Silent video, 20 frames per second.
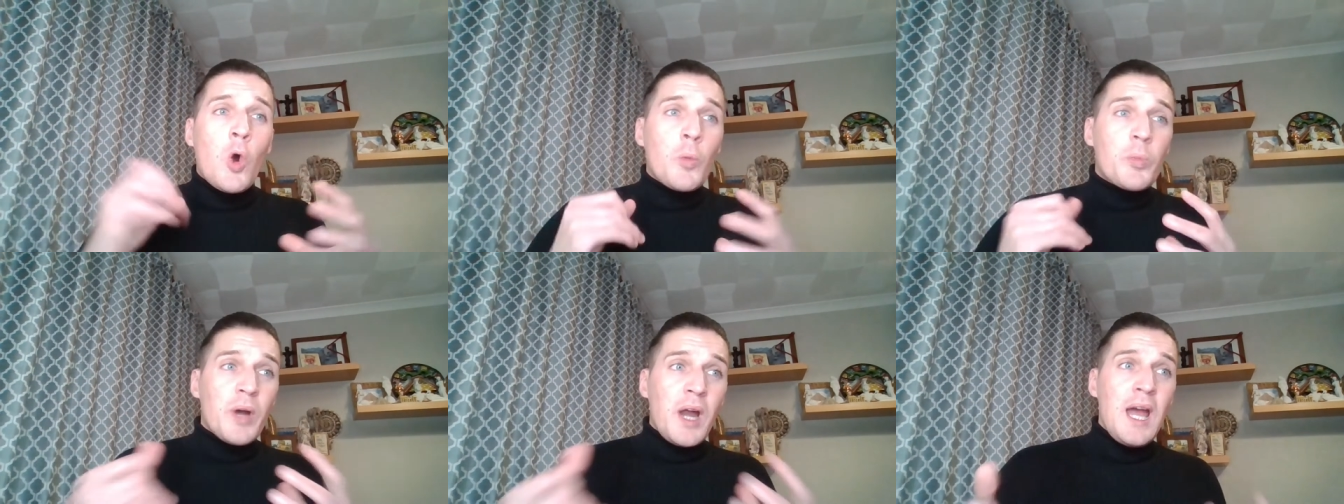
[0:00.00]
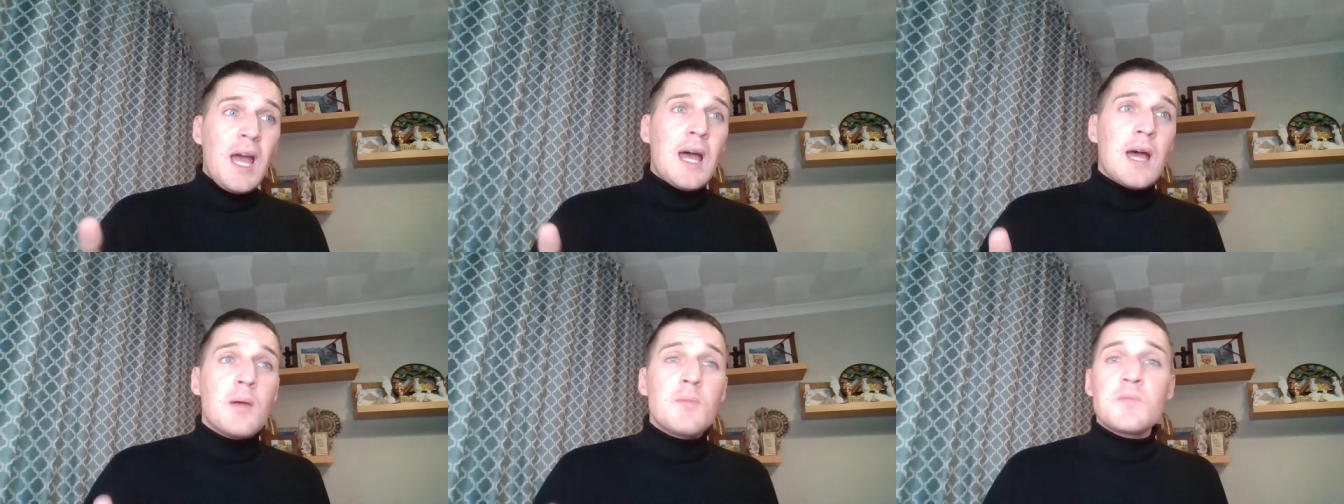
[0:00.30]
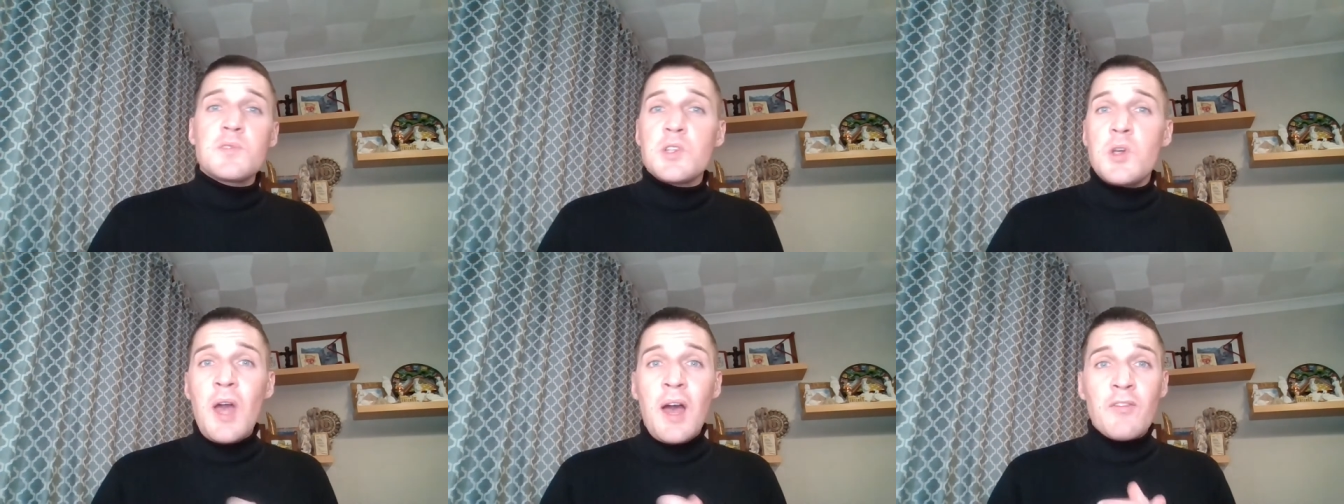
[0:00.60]
Or
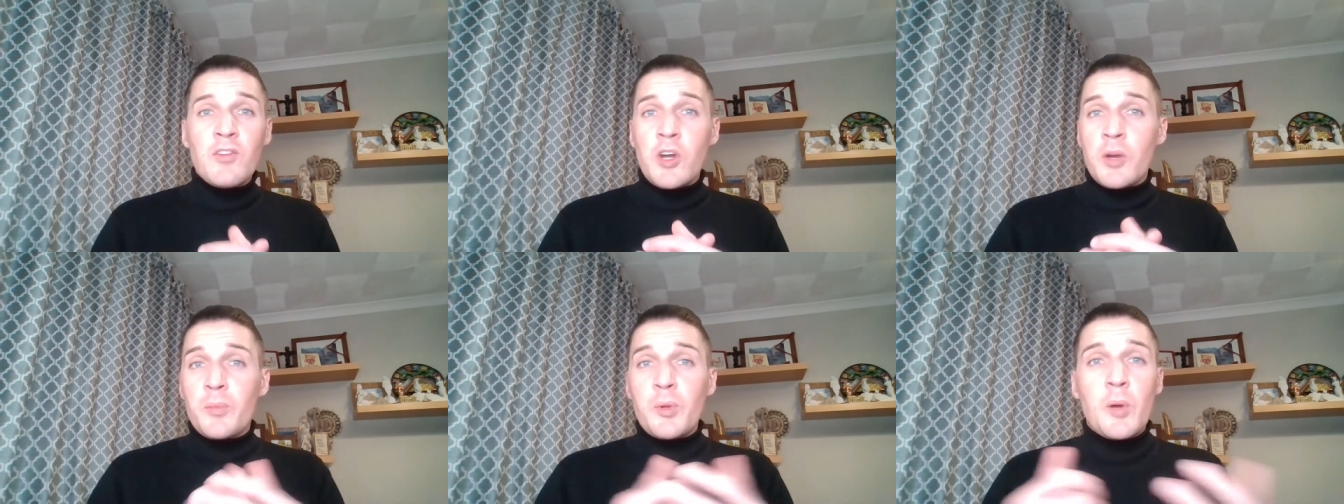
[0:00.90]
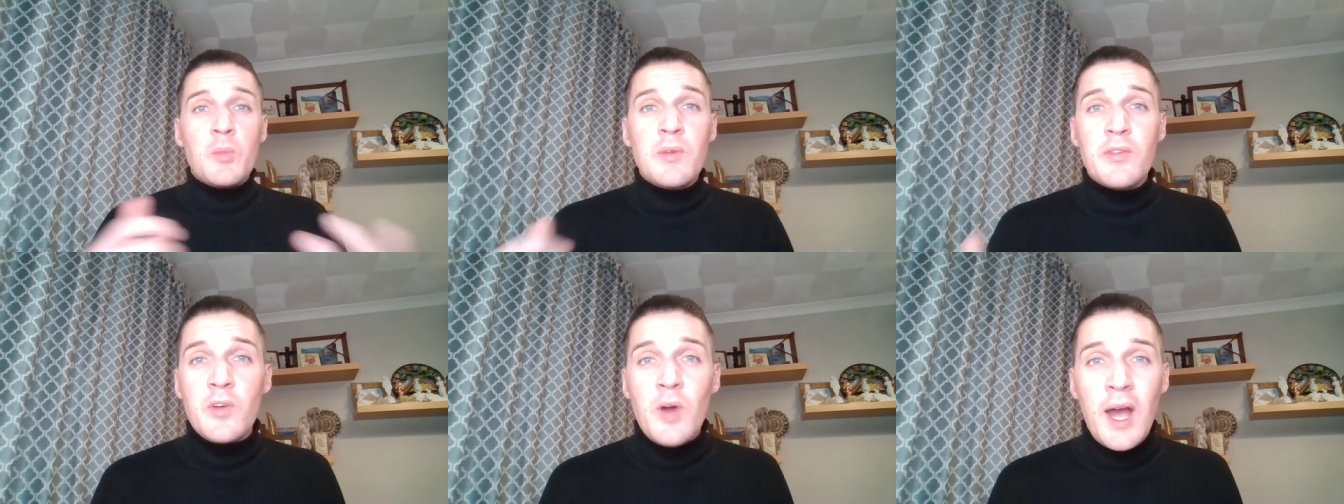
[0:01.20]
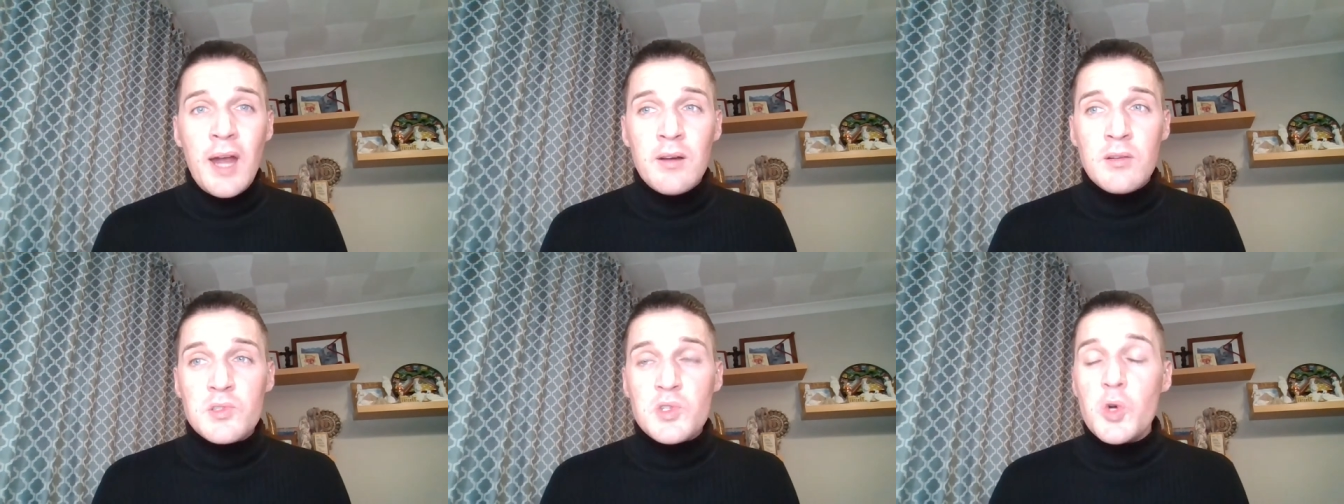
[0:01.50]
perhaps you haven't got a problem with your
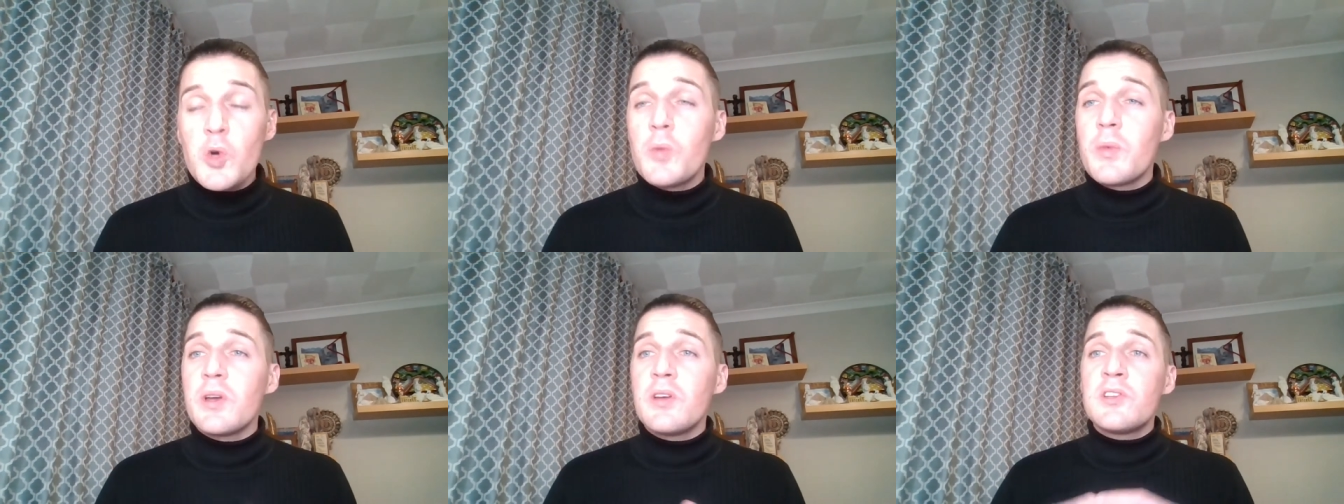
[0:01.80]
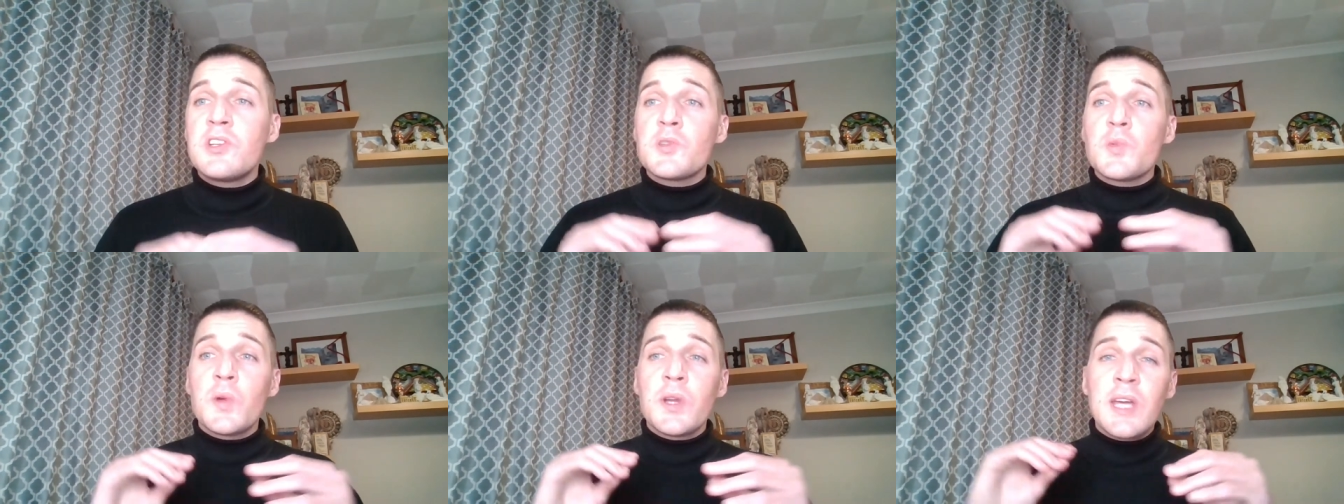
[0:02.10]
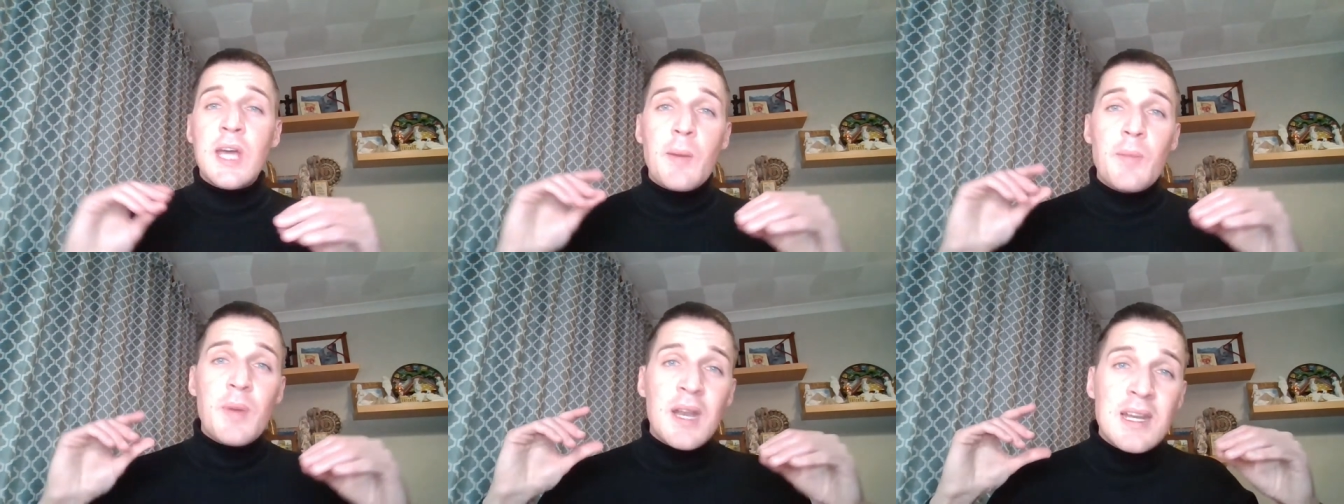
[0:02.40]
hair at all, but you just
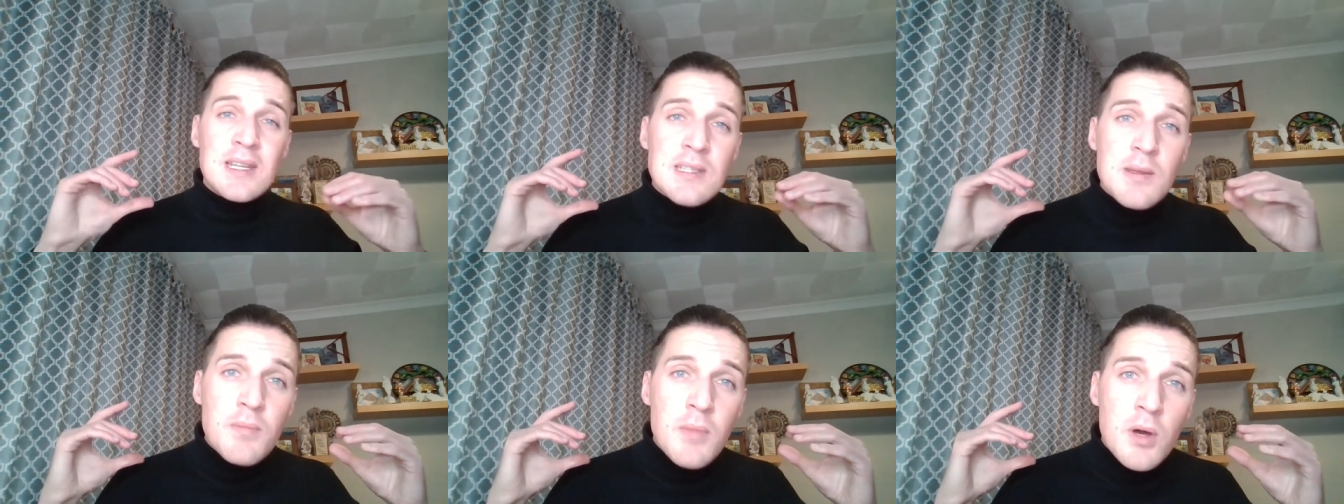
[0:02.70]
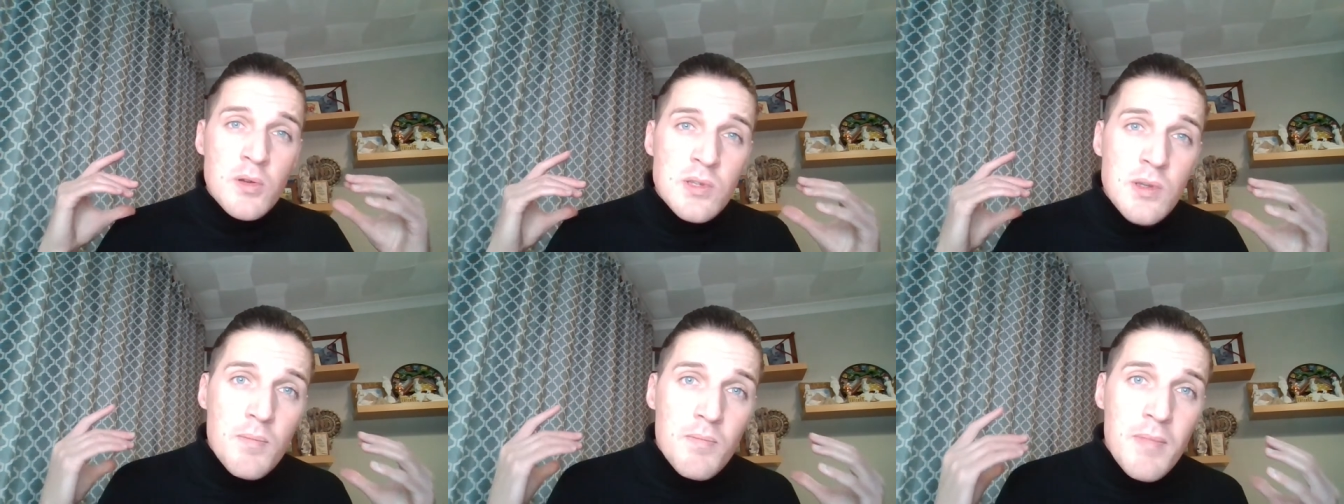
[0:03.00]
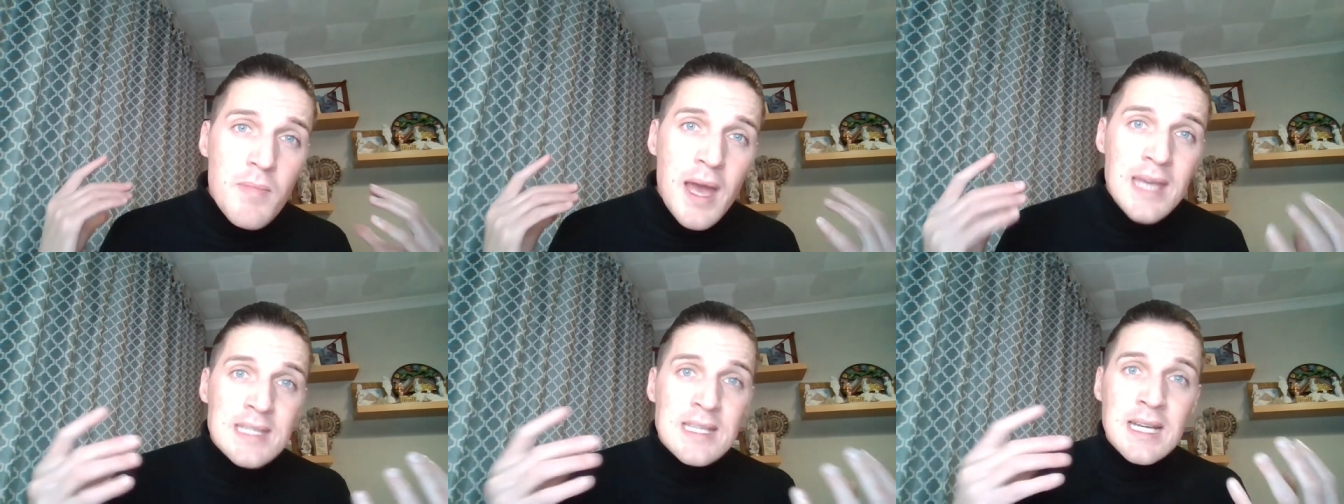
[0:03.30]
want to keep it in its most
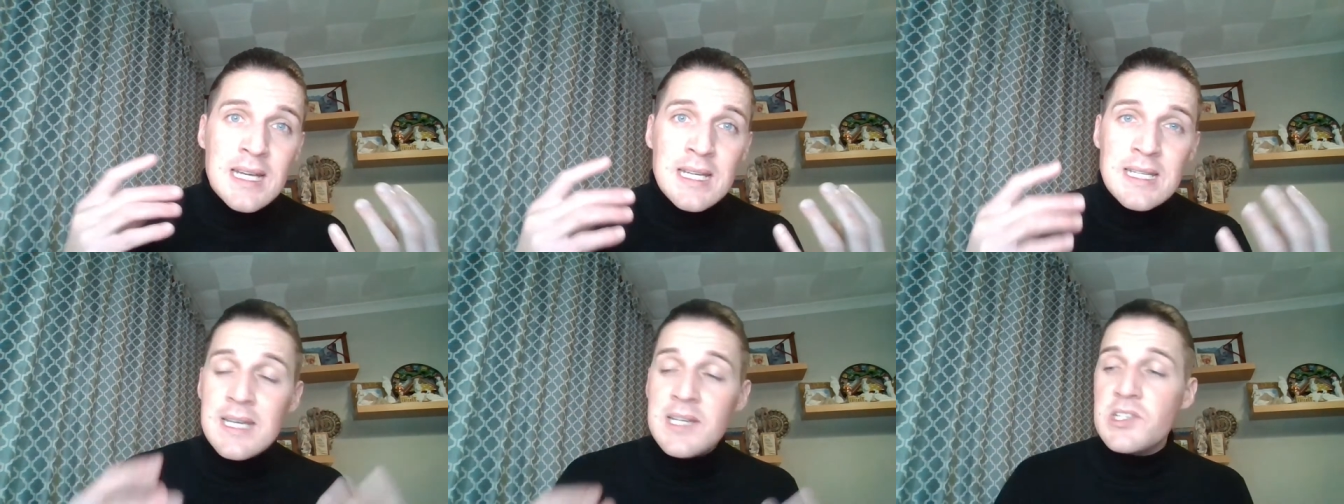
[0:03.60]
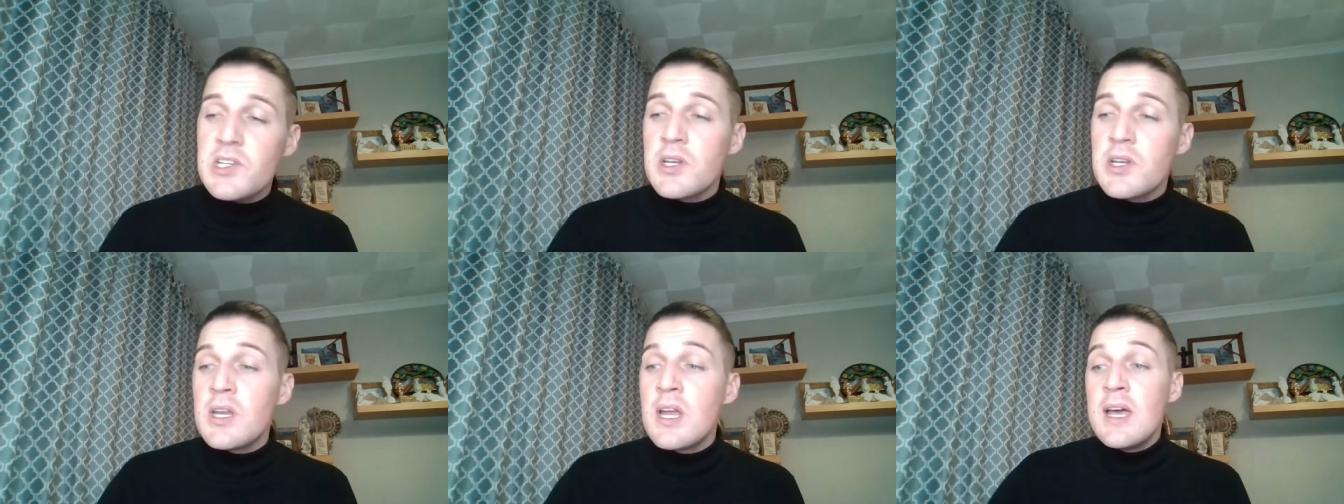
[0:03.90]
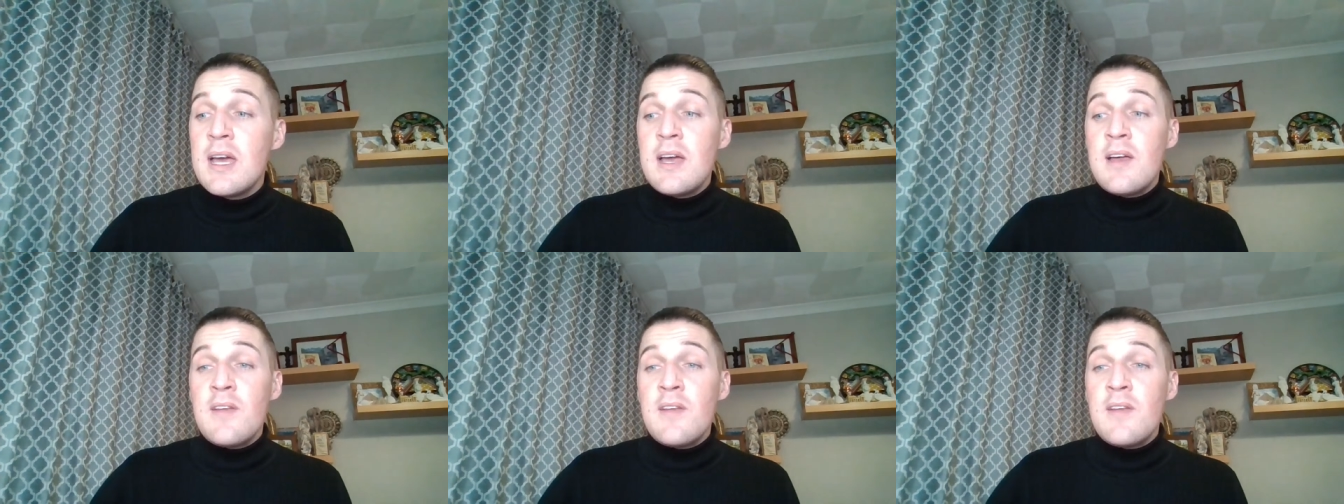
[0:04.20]
amazing condition.